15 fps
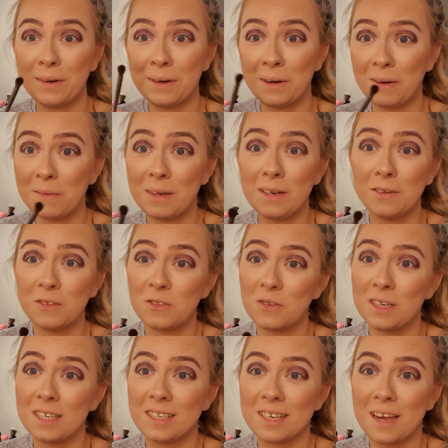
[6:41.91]
I know it looks
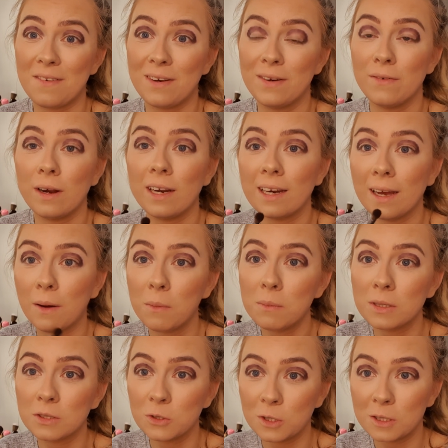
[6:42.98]
really scary right now,
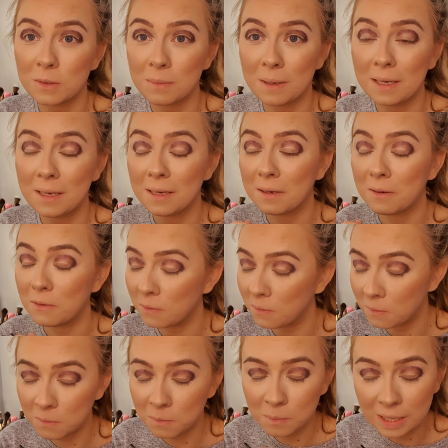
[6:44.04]
but trust me, it
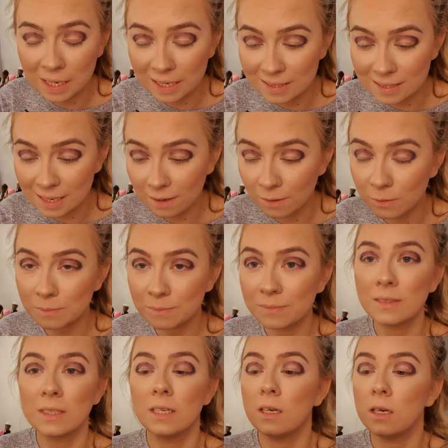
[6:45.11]
all plans out.
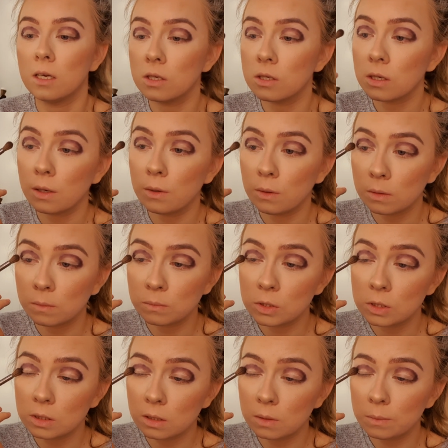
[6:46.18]
So I'm
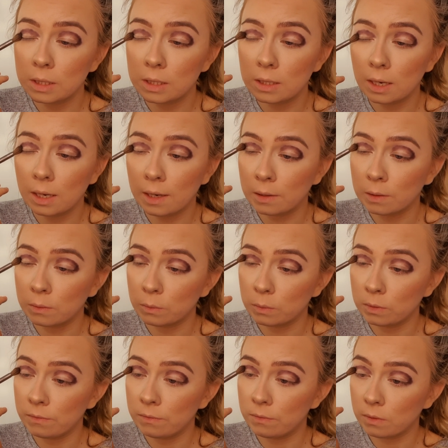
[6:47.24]
just going to blend that out
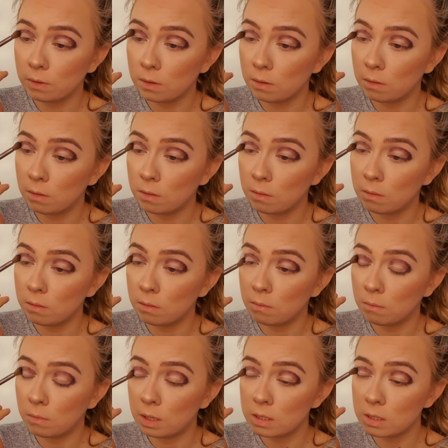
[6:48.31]
with
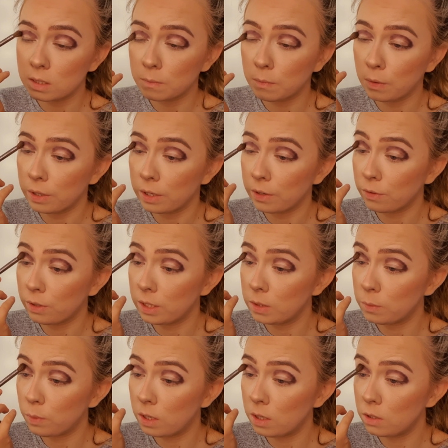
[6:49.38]
my Smoky Crease
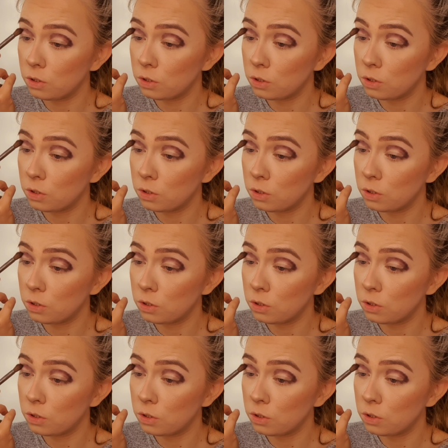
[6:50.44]
brush.